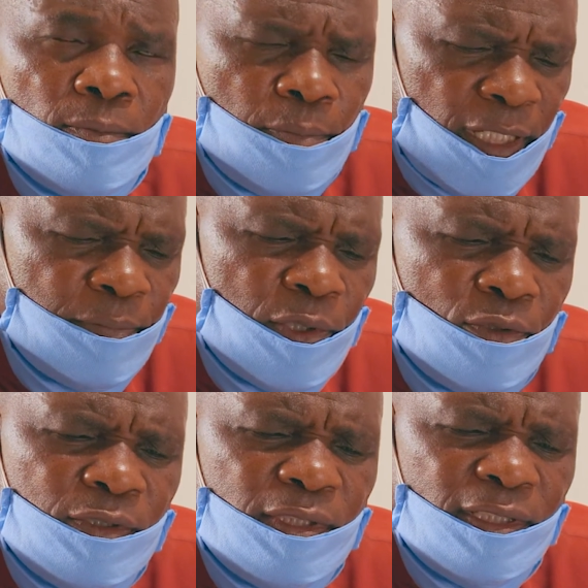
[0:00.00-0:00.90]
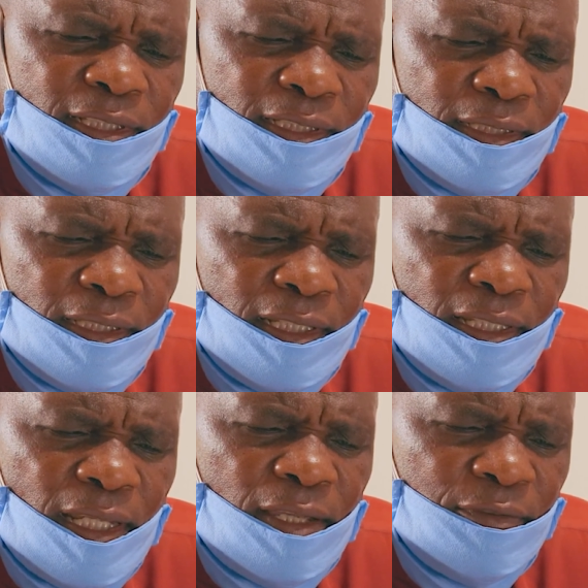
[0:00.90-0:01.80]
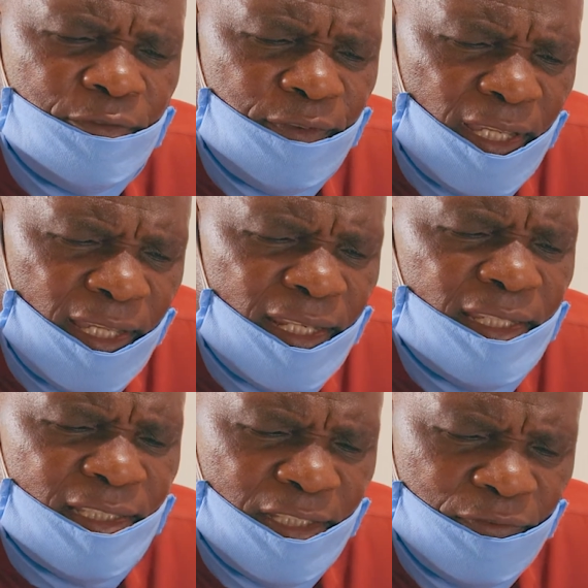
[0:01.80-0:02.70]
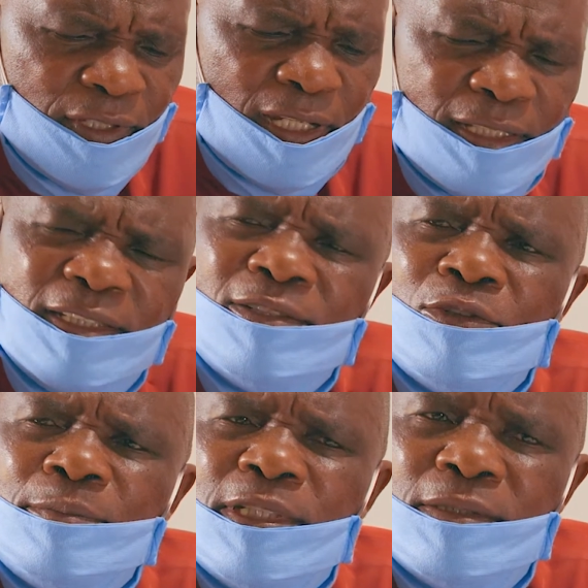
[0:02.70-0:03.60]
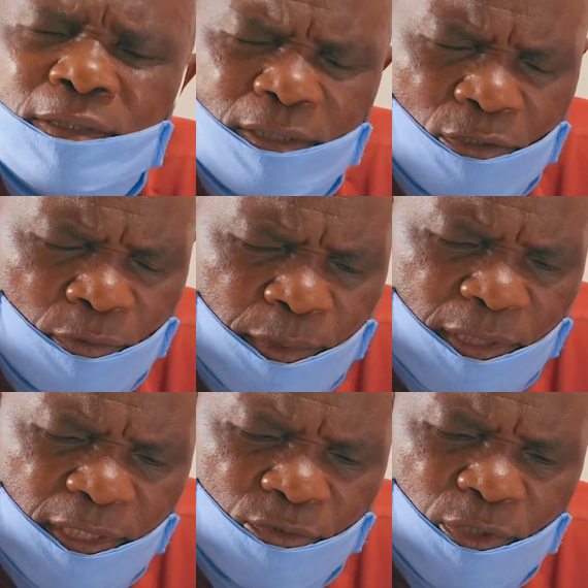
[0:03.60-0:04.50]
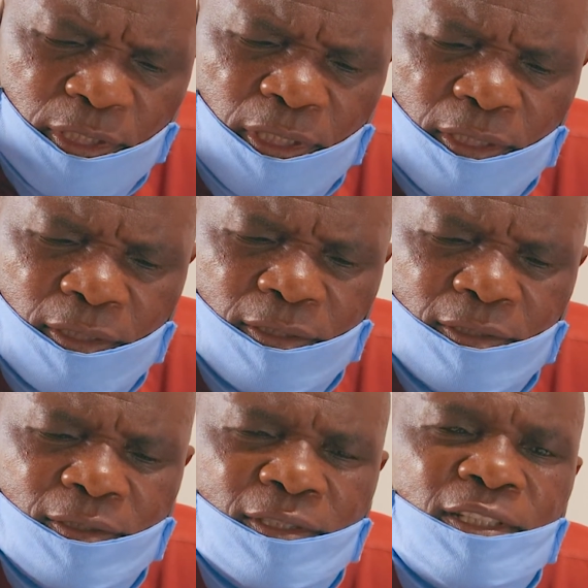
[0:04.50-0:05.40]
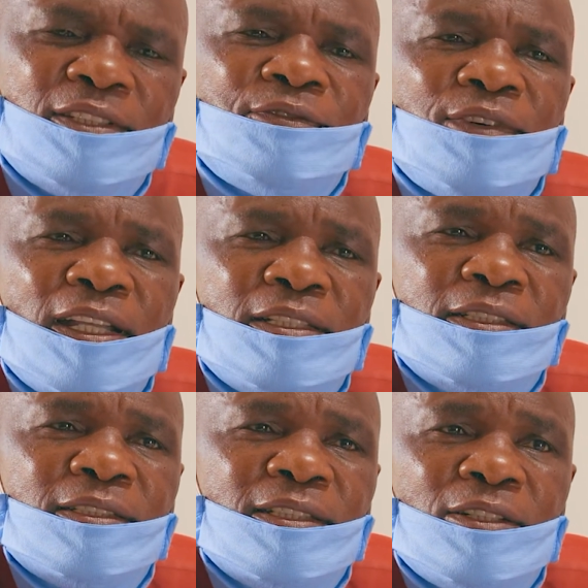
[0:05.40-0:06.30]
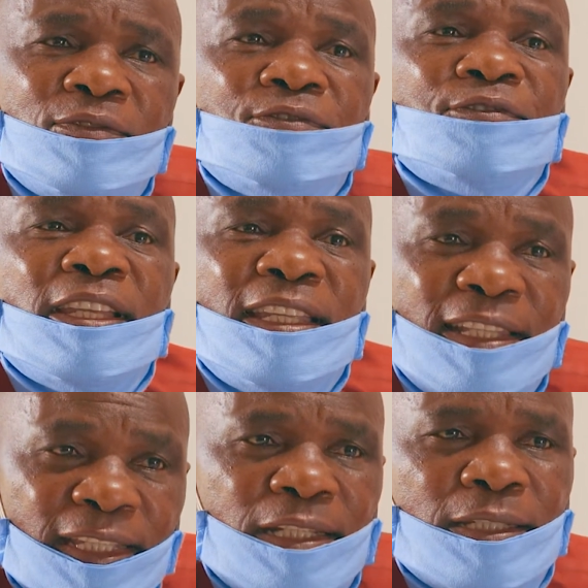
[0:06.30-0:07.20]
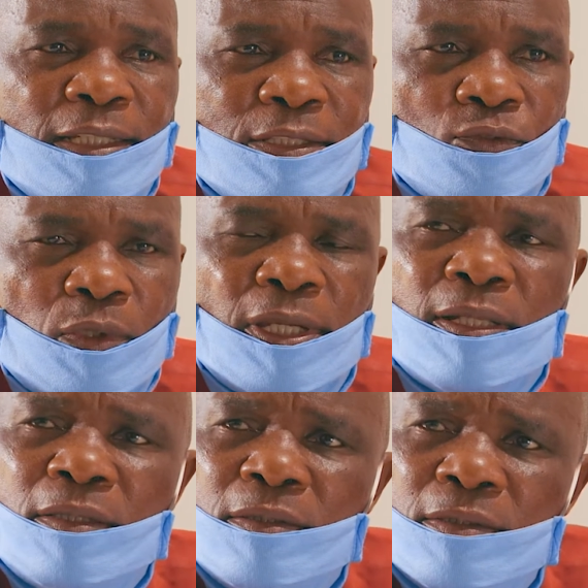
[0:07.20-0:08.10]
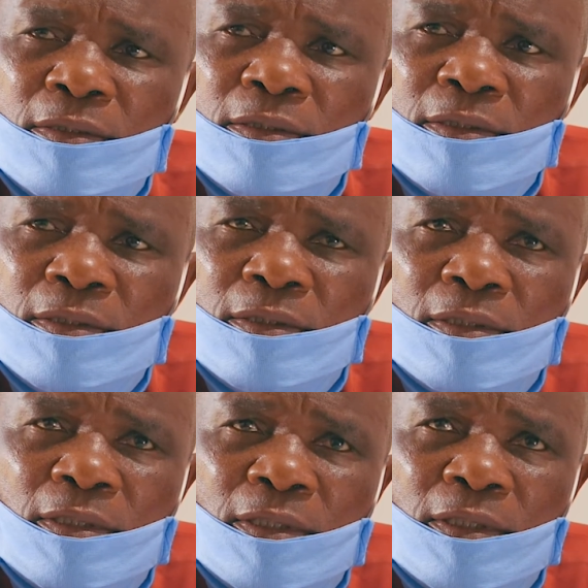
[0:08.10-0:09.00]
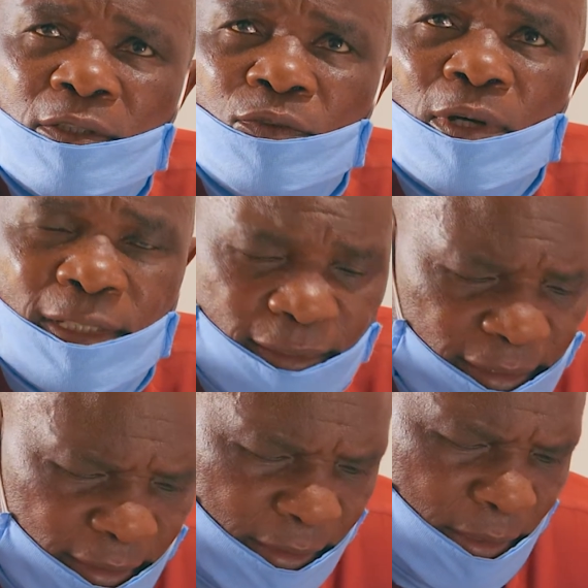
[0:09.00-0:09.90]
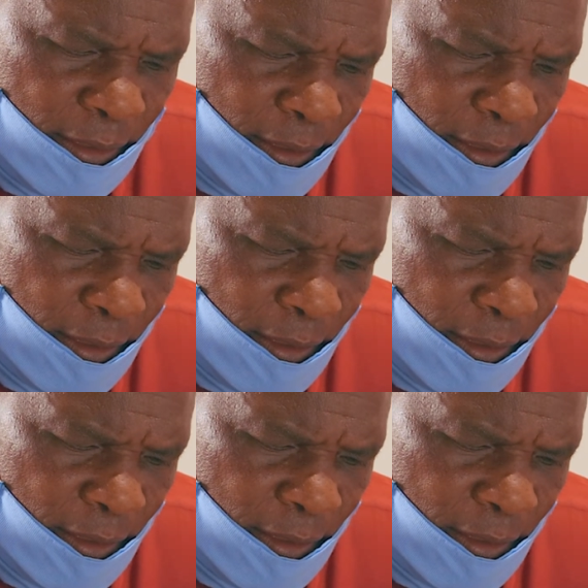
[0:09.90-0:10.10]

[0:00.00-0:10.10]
But because it is in a very difficult economic situation, it finds itself failing as well to assist